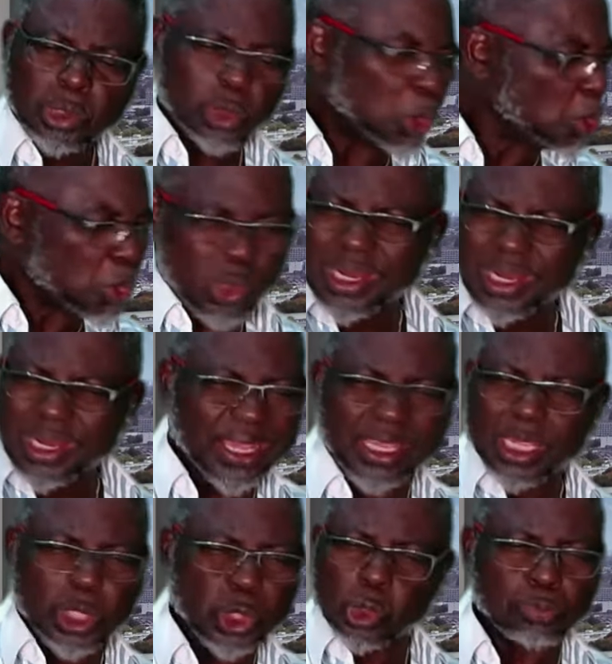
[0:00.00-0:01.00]
to look like
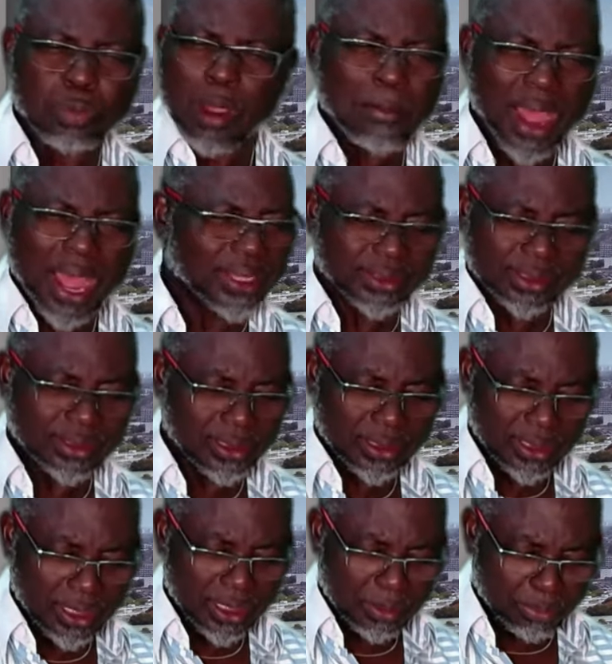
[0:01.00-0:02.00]
a superman,
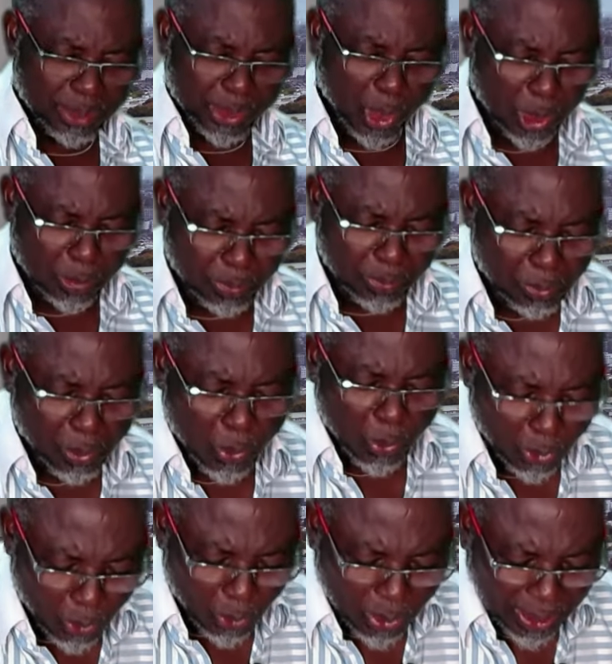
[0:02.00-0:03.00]
because people
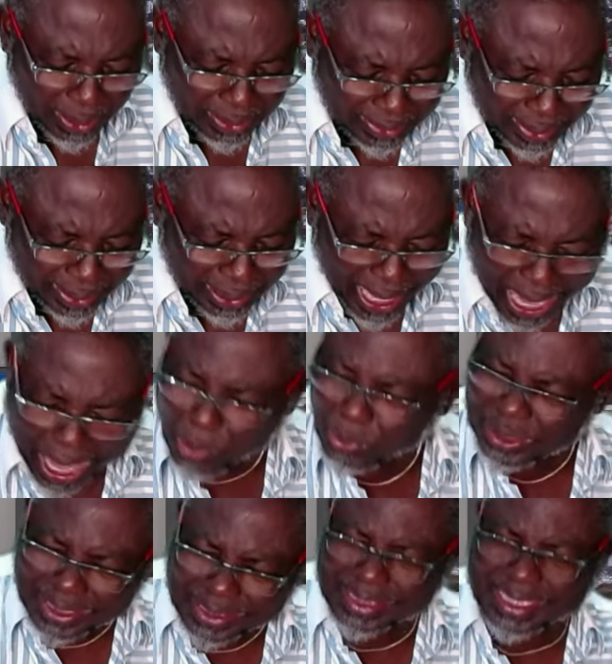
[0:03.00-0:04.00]
will look and think, how
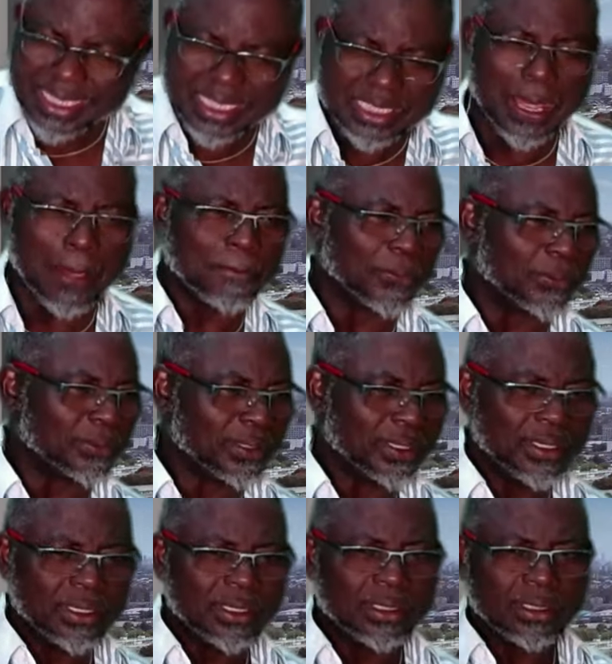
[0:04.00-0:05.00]
did this happen?
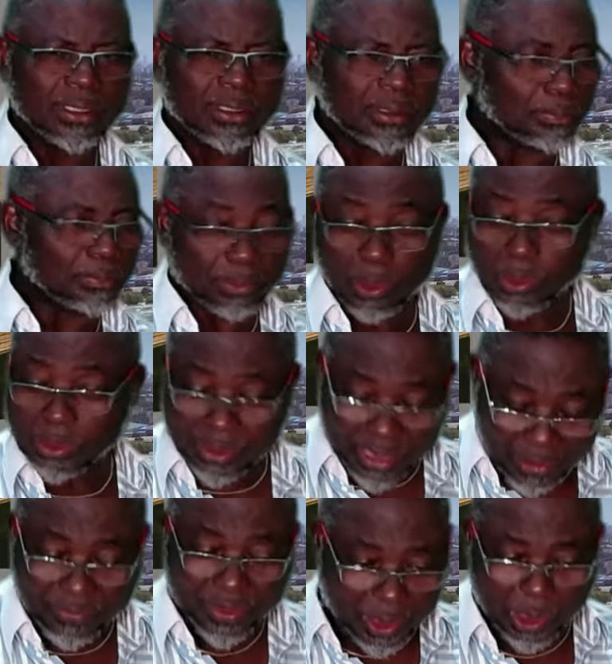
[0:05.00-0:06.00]
But
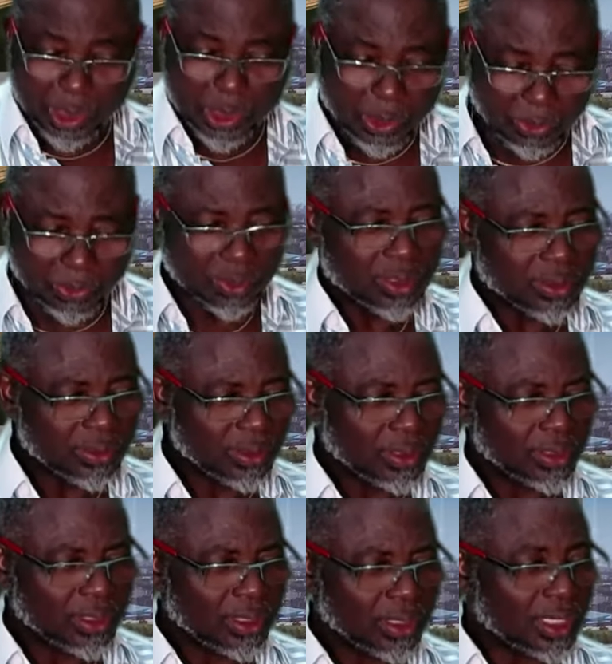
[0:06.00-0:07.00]
David knew.
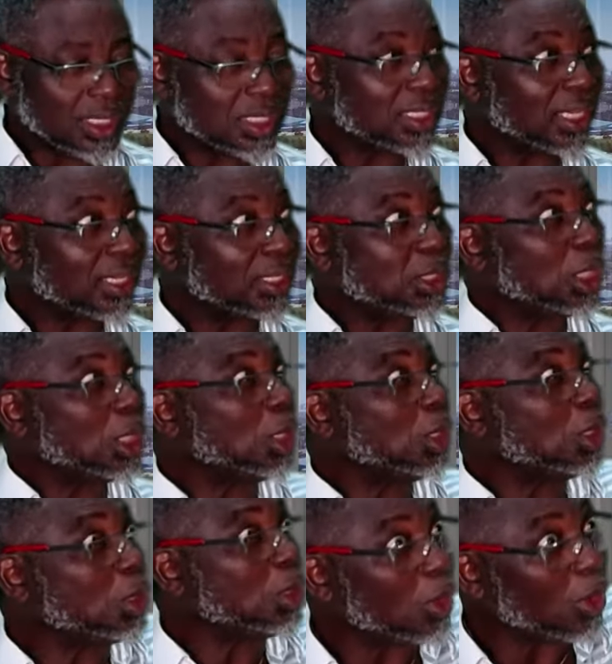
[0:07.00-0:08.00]
He said, the
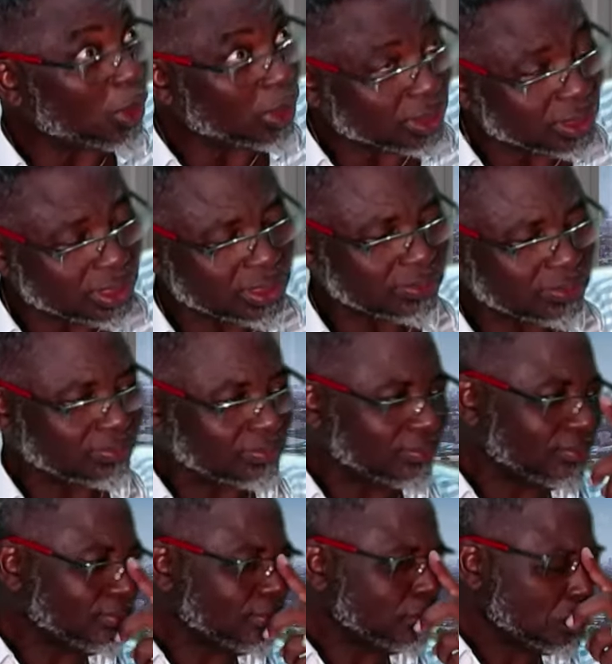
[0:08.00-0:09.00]
Lord
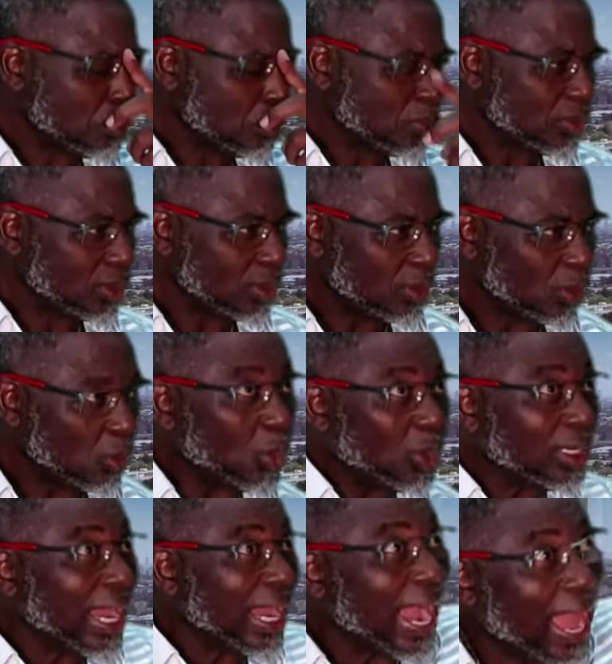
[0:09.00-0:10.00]

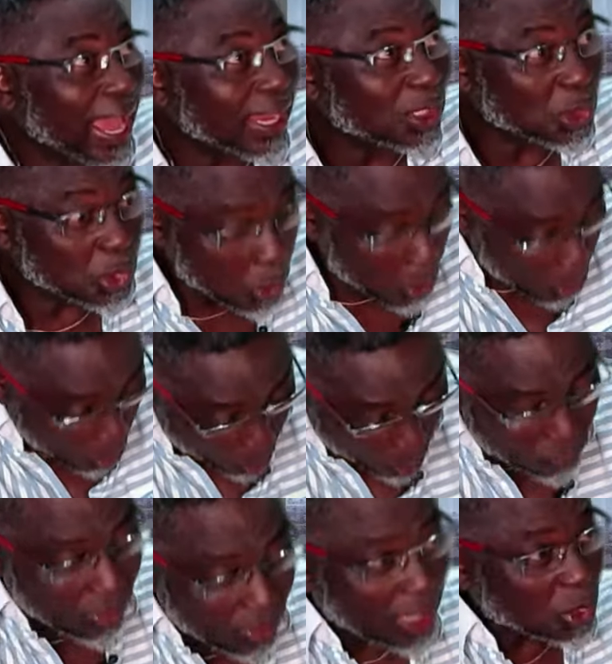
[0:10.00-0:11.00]
will hand you
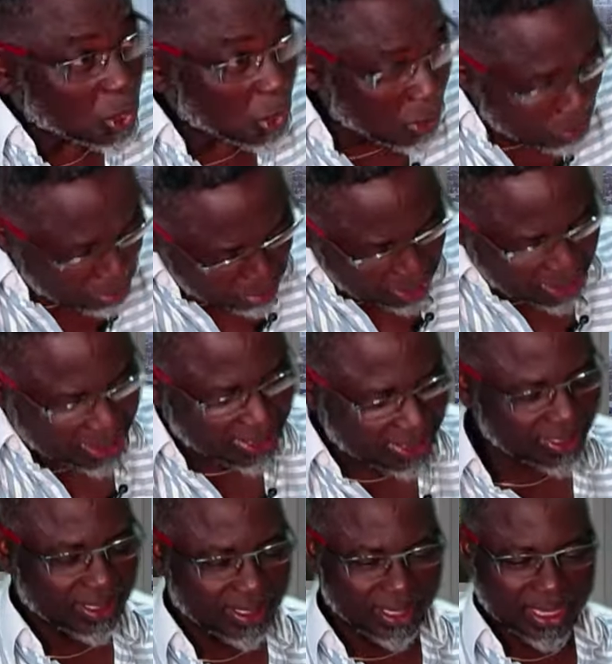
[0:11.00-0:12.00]
over to me.
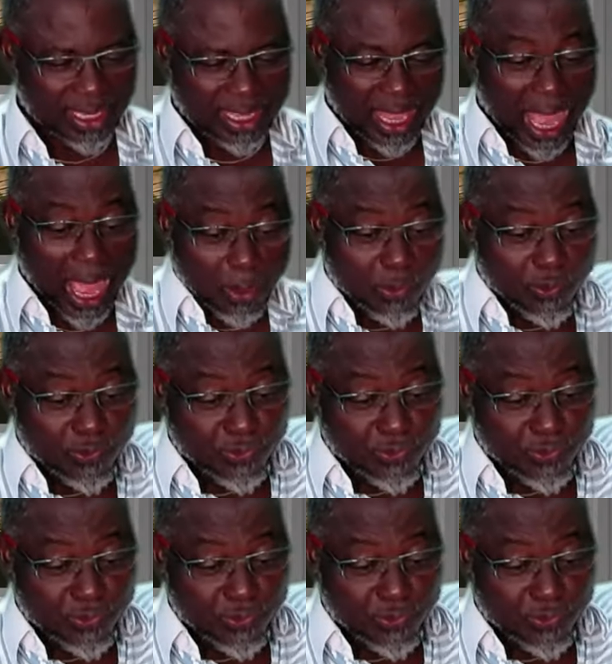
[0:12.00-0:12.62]
I will